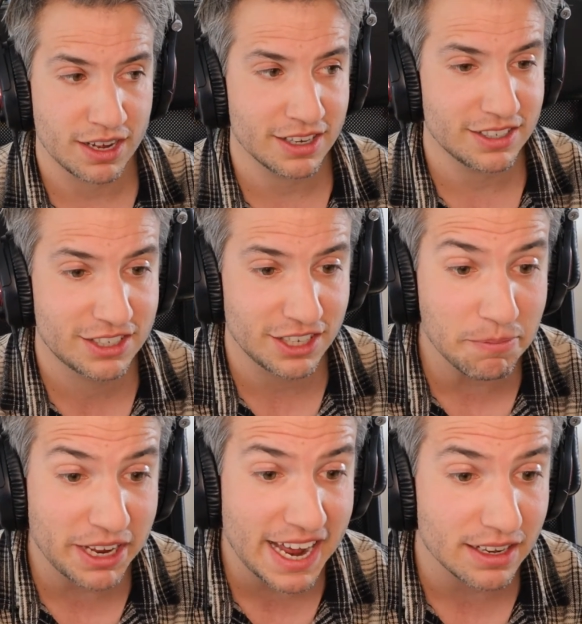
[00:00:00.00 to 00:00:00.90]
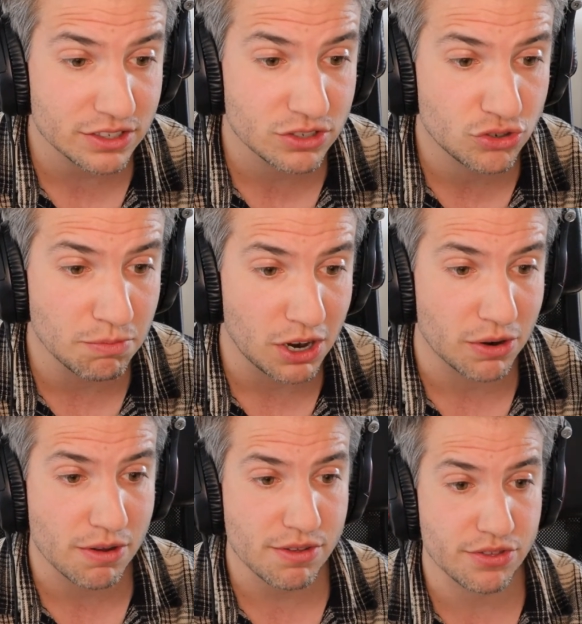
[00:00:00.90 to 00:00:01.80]
Something else,
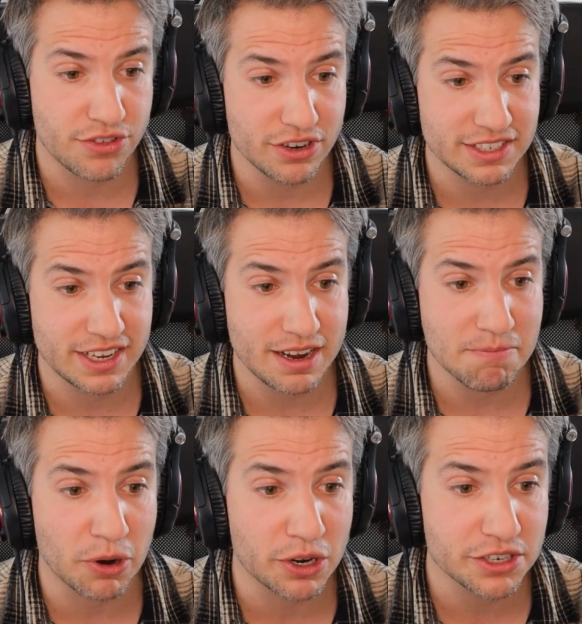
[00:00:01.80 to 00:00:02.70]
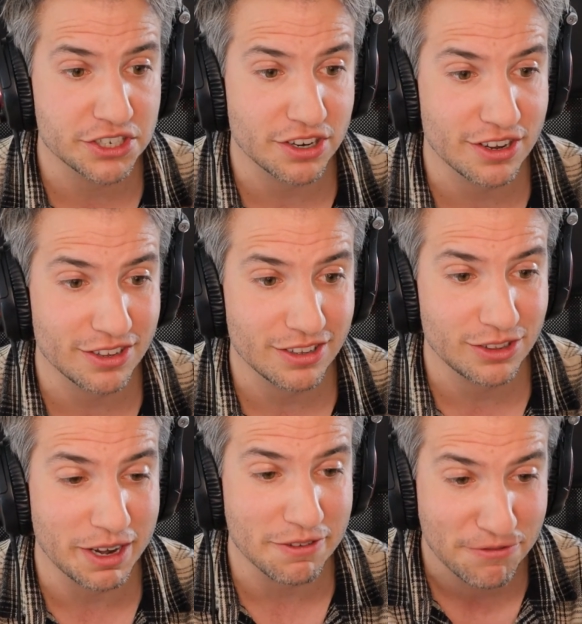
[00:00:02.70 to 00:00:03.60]
tomorrow, Thursday, March
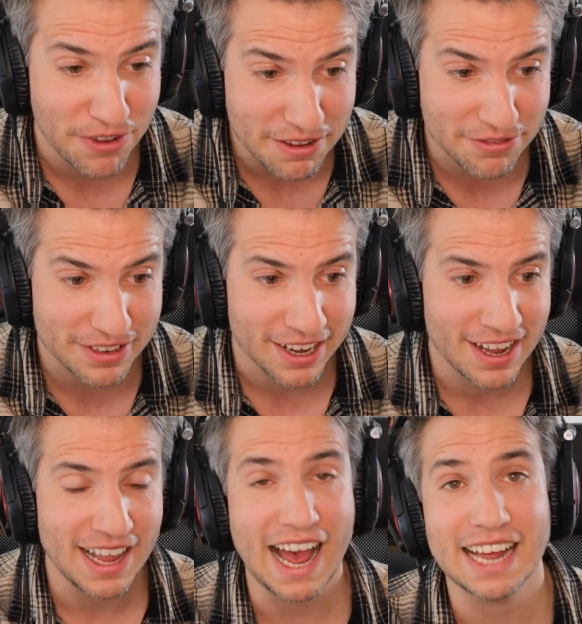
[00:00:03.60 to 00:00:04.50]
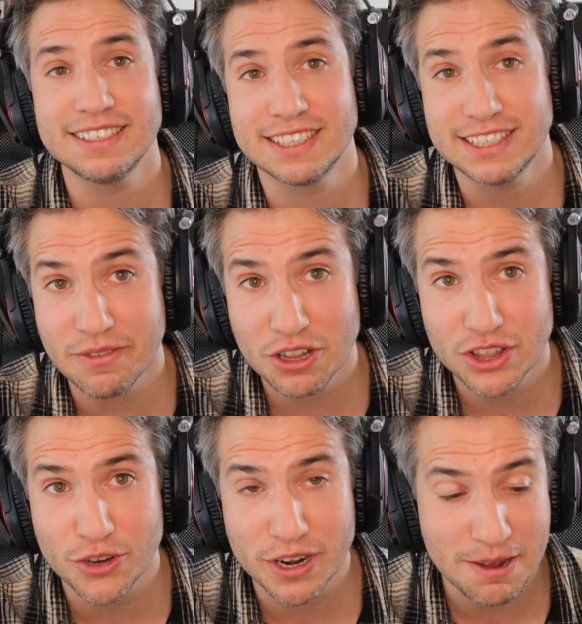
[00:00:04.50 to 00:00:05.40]
25th at
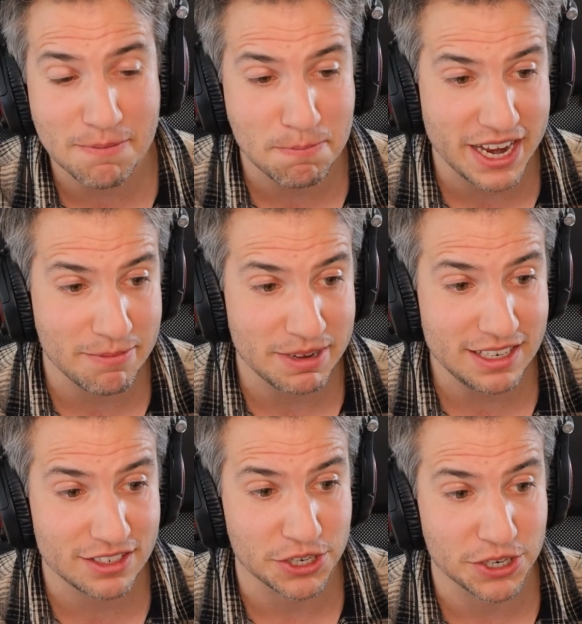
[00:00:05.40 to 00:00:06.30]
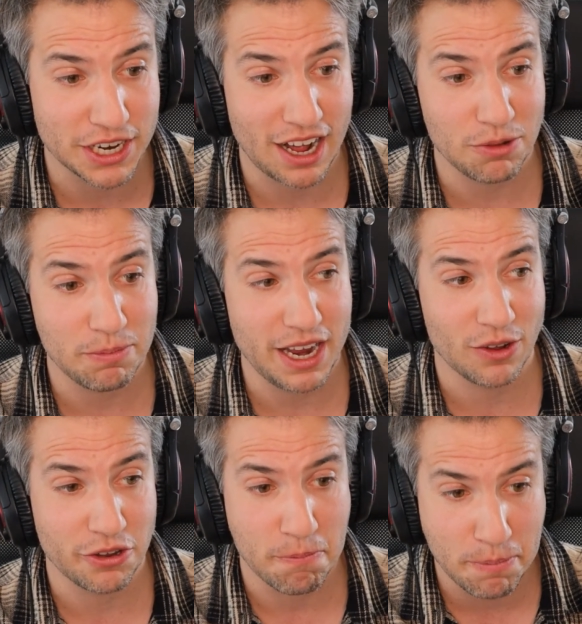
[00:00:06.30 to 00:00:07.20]
7:30 p.m. Eastern, I'll be
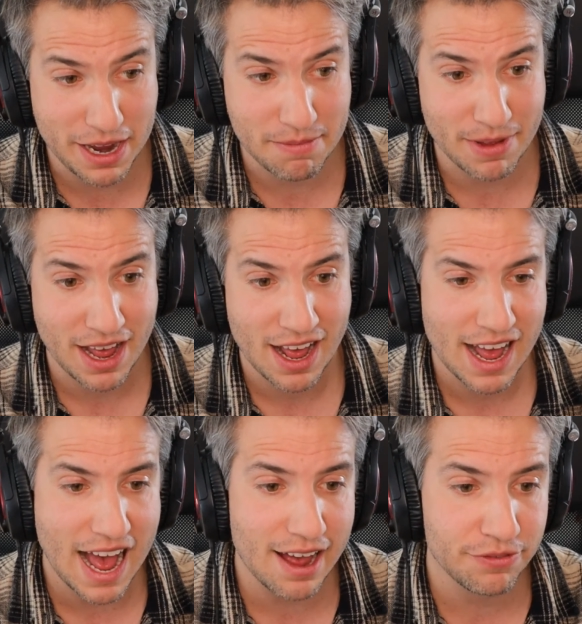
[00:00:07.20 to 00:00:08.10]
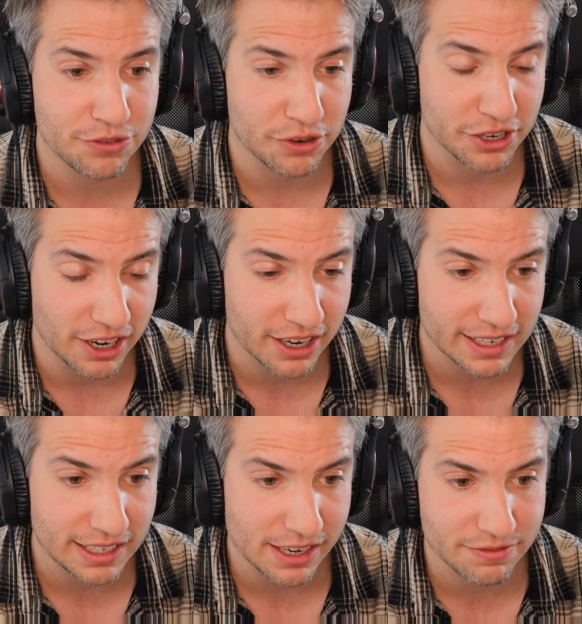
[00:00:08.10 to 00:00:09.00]
on the BIM After
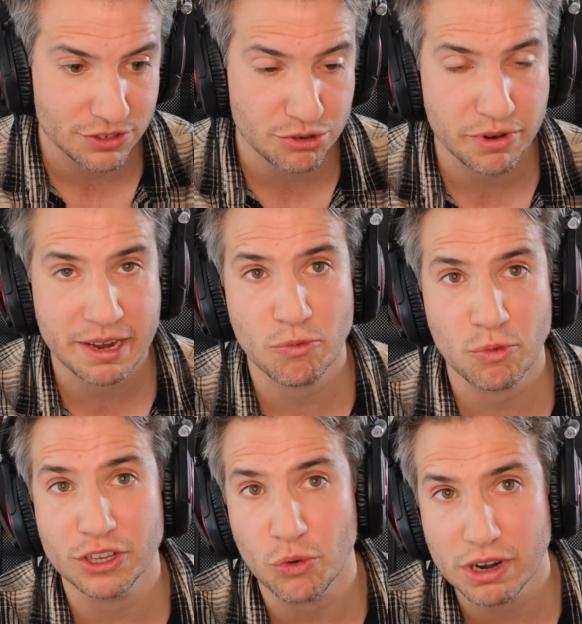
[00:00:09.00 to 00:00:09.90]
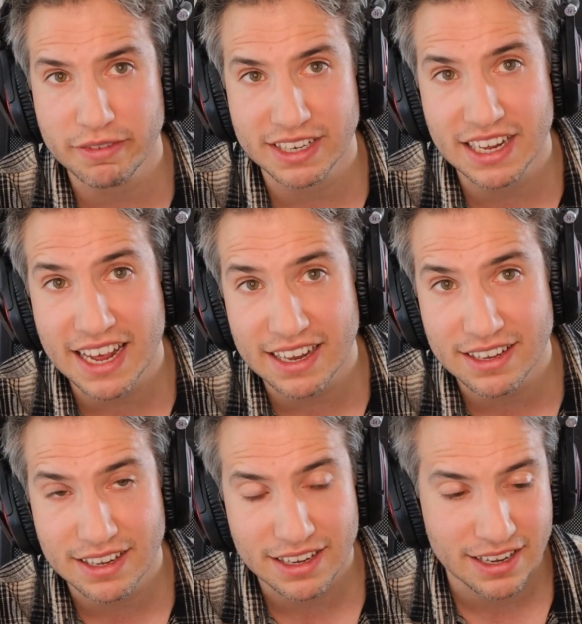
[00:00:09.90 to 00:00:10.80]
Dark live stream with the Revit
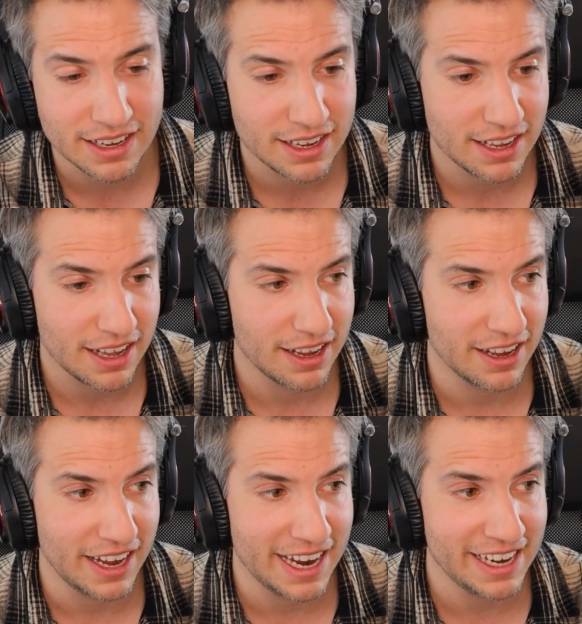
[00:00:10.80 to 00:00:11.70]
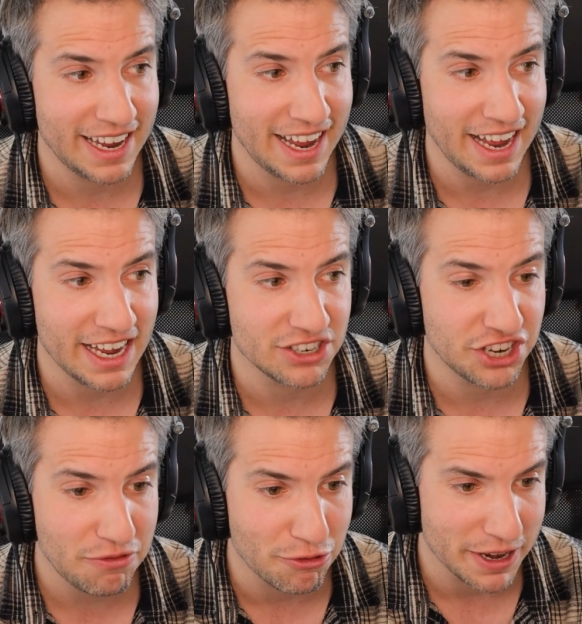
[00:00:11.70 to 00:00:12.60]
Kid, aka
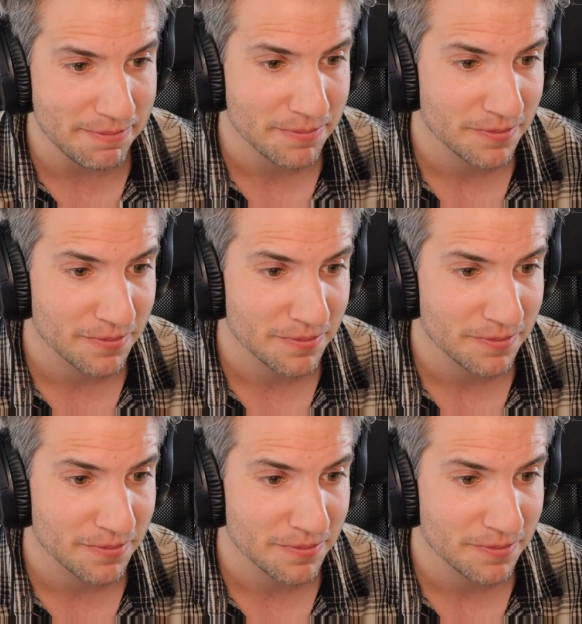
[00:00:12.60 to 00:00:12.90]
Jeffrey.